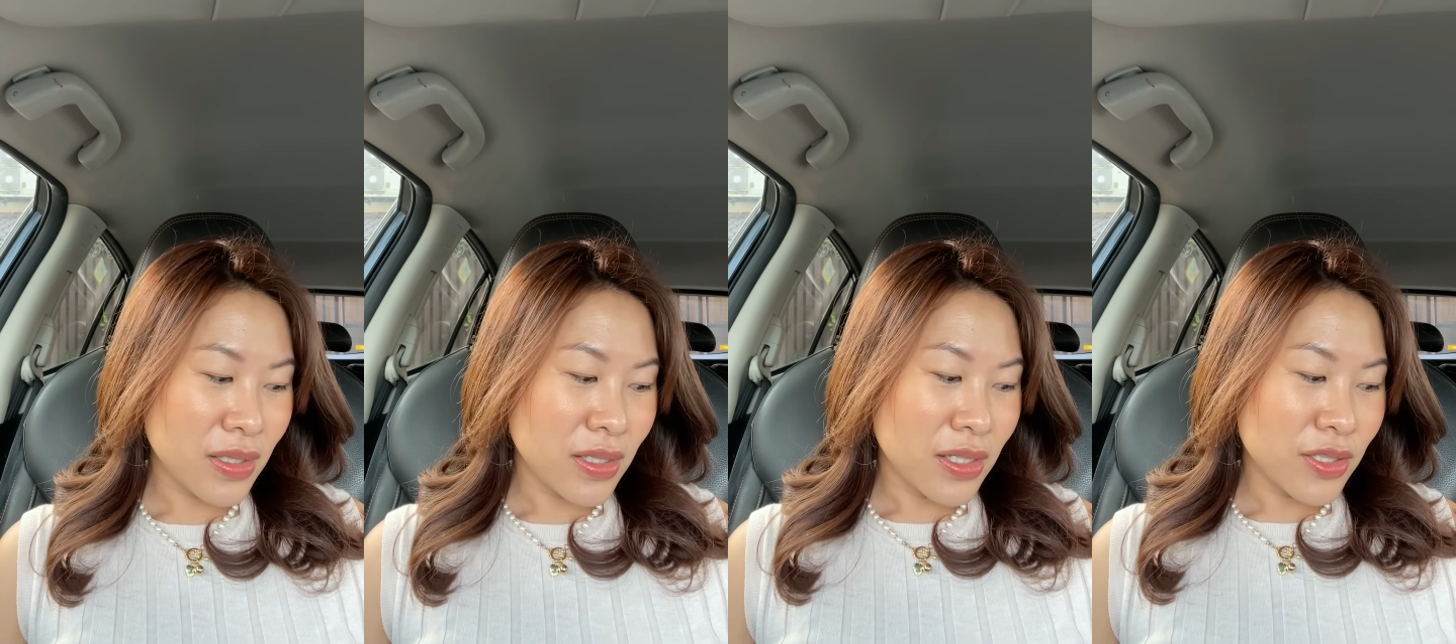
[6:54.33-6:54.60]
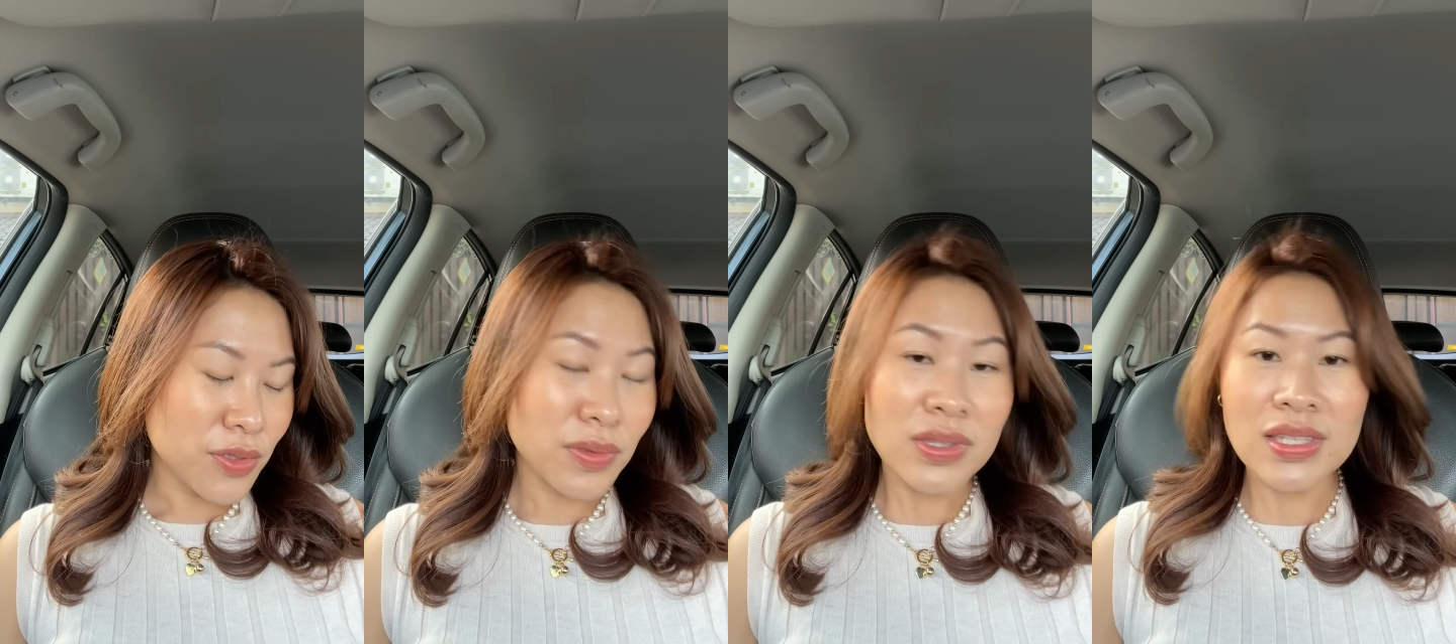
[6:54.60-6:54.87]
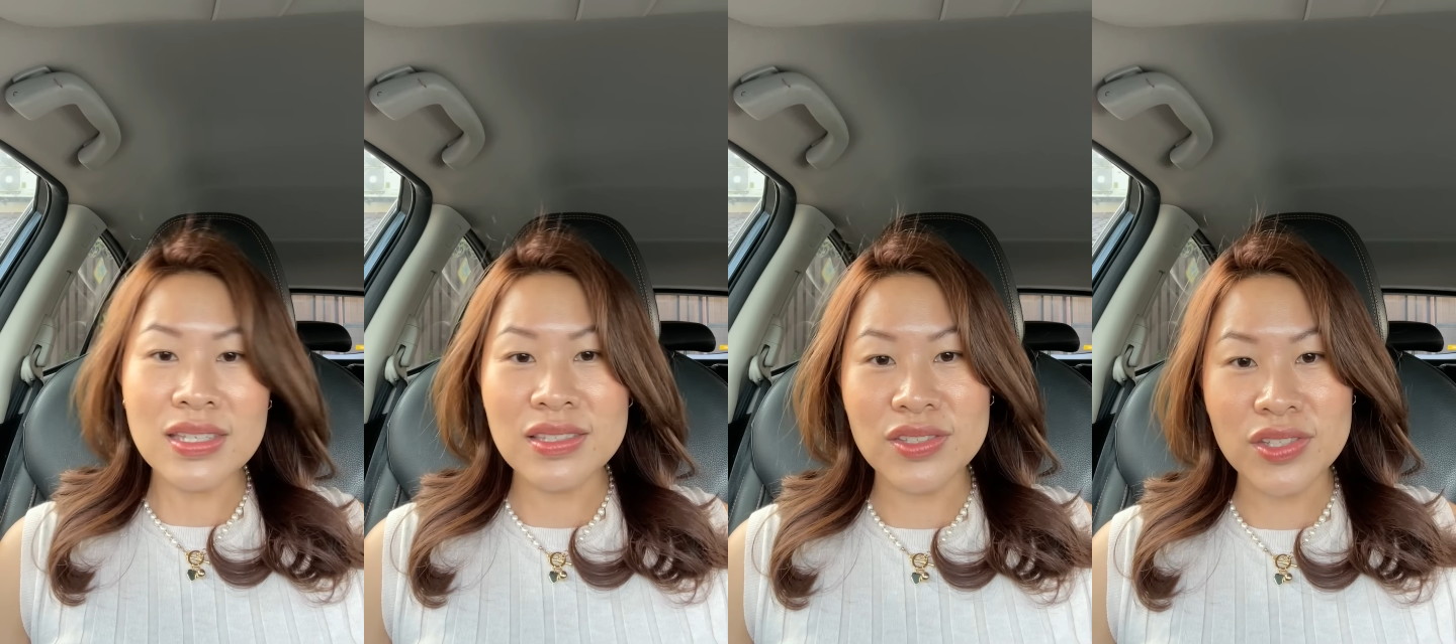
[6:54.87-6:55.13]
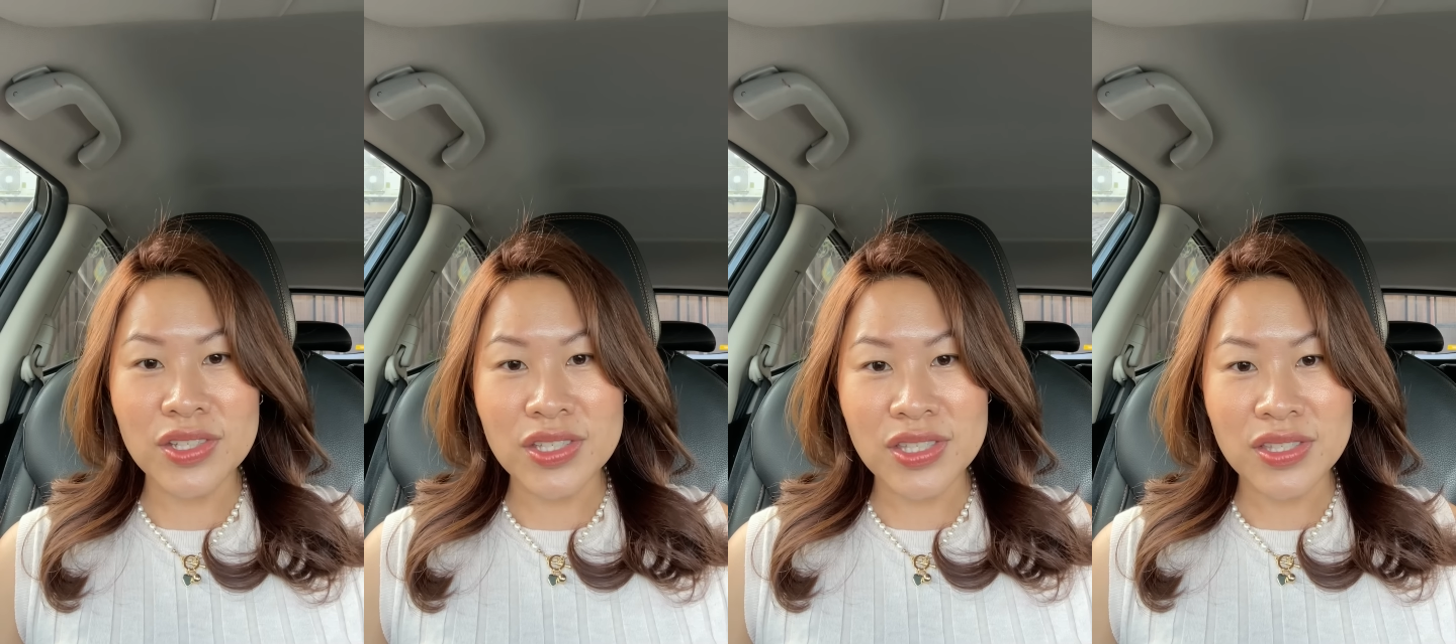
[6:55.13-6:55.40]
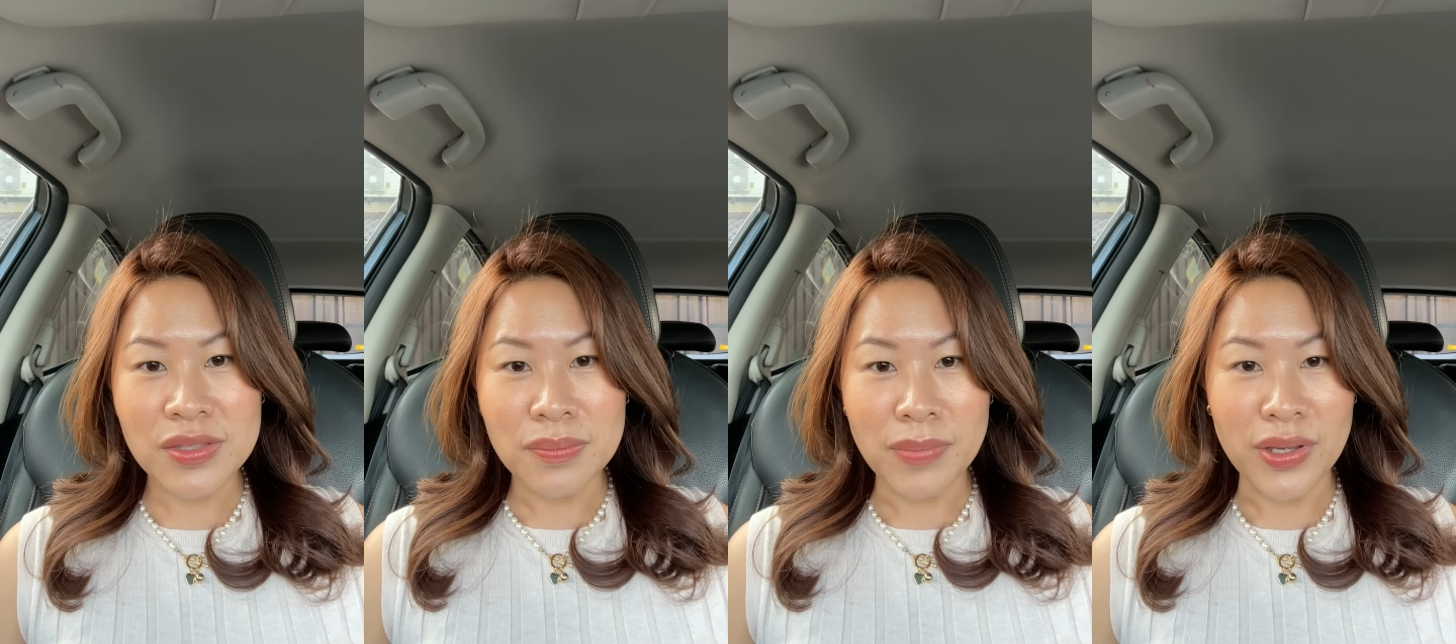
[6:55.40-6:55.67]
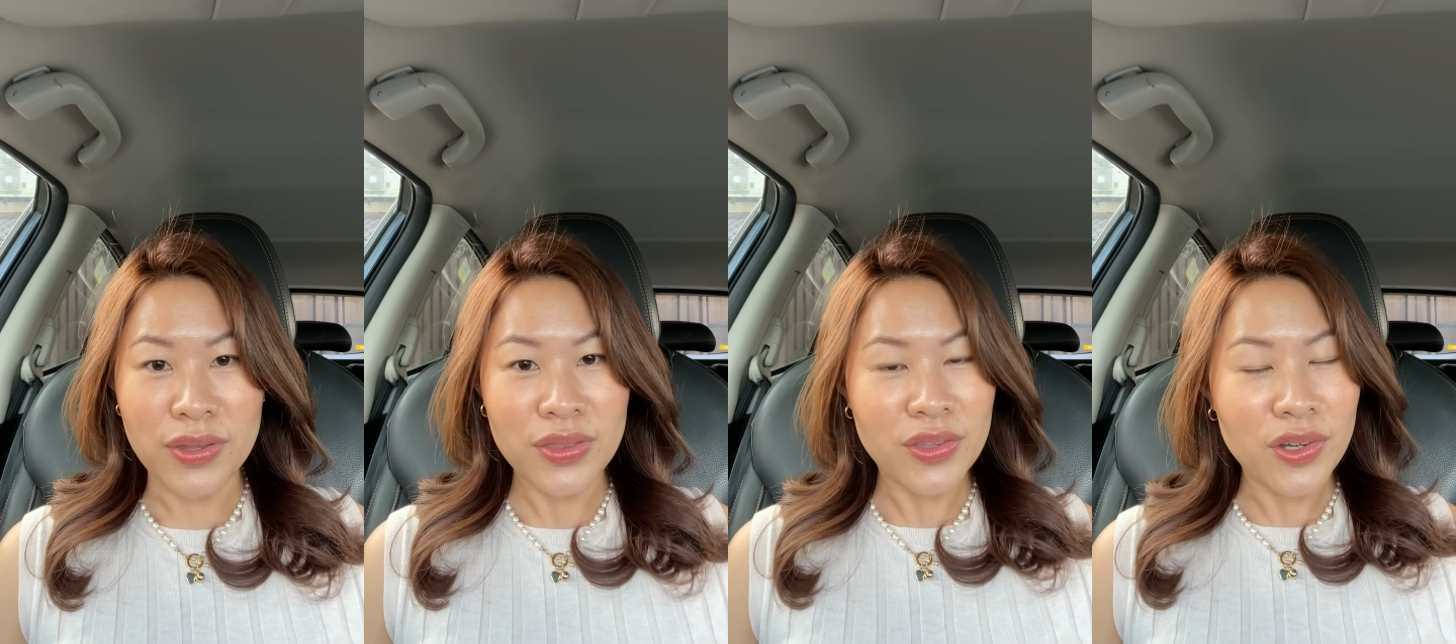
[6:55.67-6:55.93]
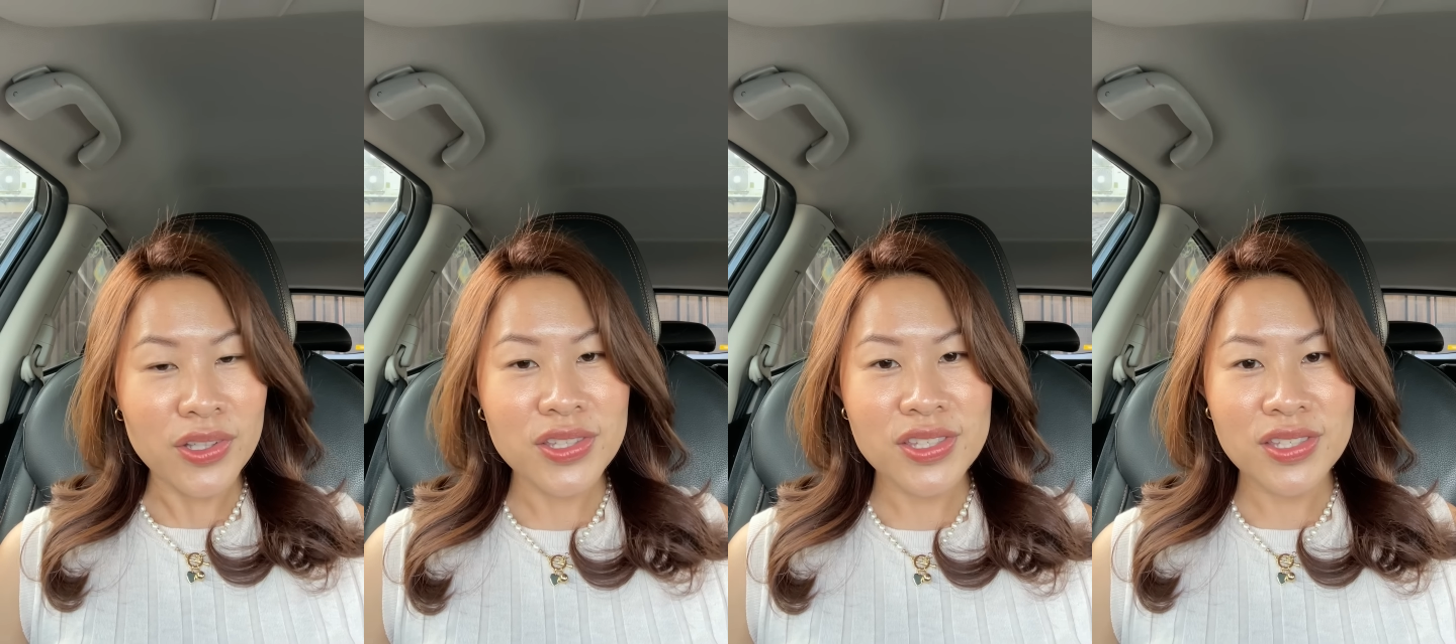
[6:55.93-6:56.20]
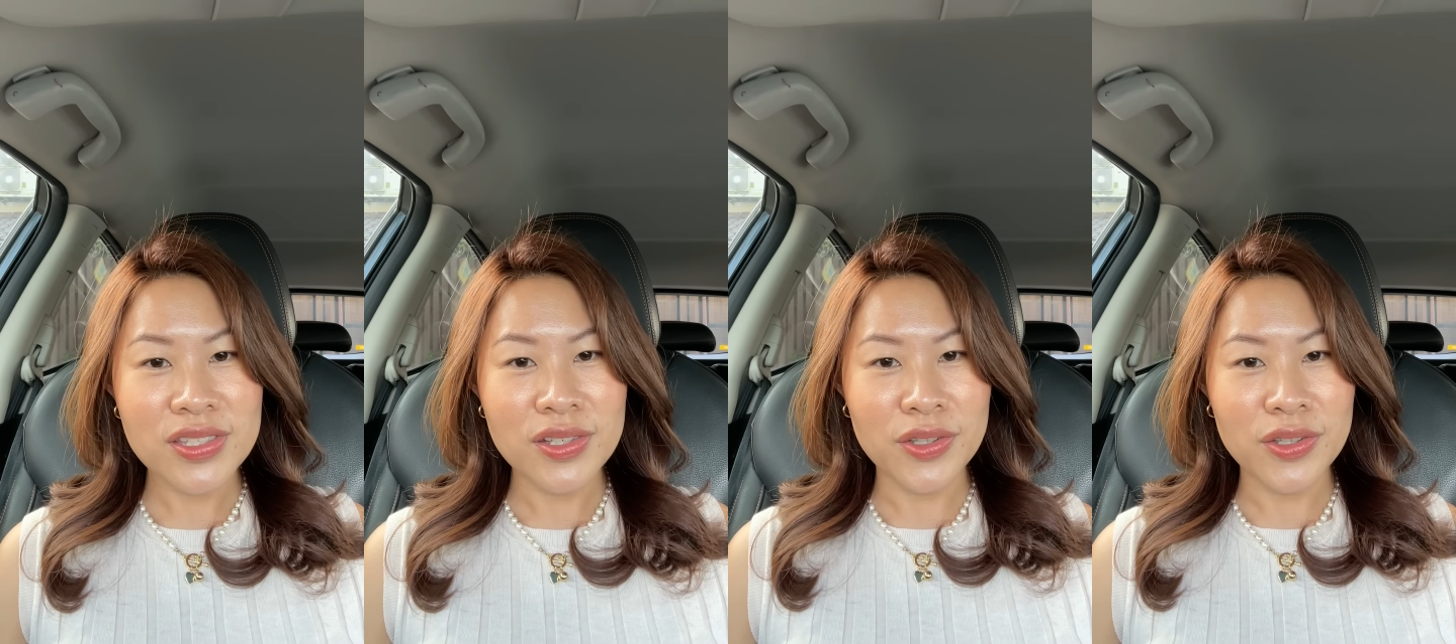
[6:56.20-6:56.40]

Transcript: So these are just my thoughts